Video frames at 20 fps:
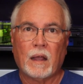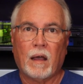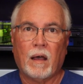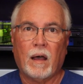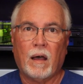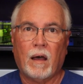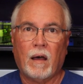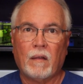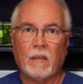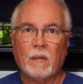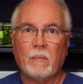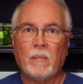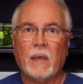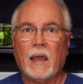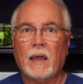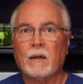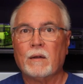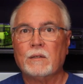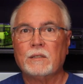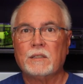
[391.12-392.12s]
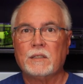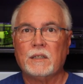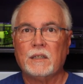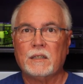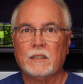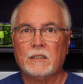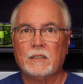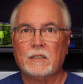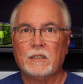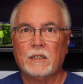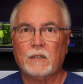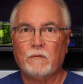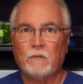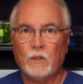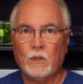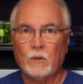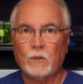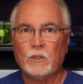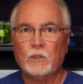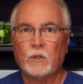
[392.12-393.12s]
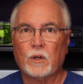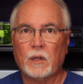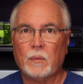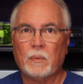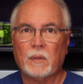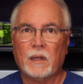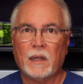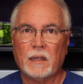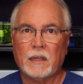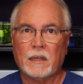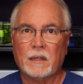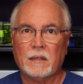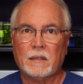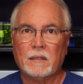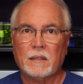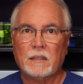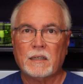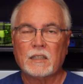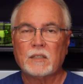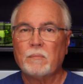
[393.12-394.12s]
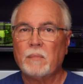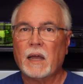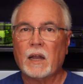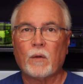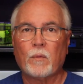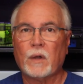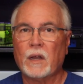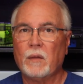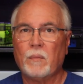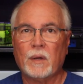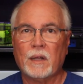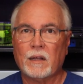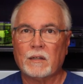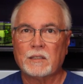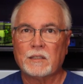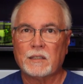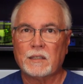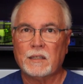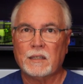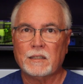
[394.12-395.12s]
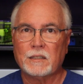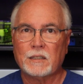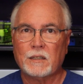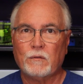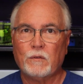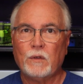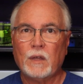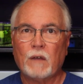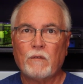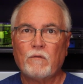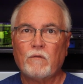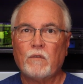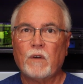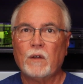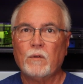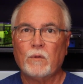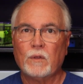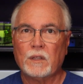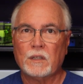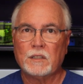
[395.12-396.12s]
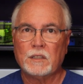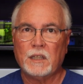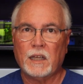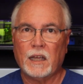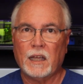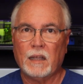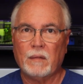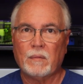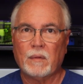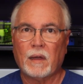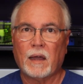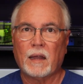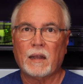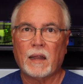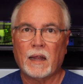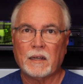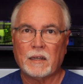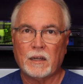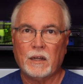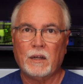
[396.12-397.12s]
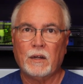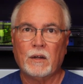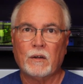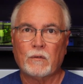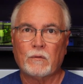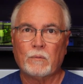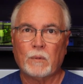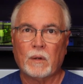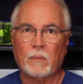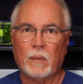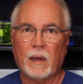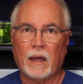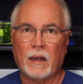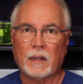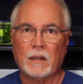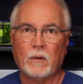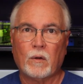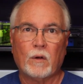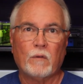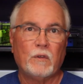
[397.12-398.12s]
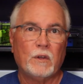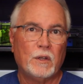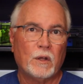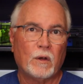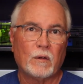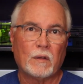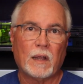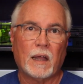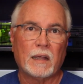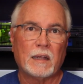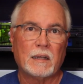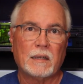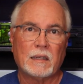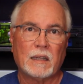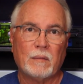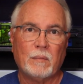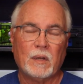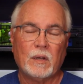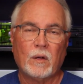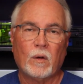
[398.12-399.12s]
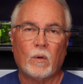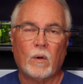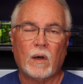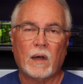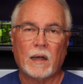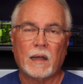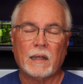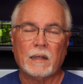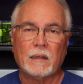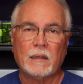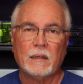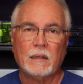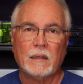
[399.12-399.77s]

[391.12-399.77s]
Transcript: All that matters is if you enjoy playing it. It doesn't matter what anybody else thinks. If you have fun with this game, I'd like to hear about it, or if you don't like it, let me know why.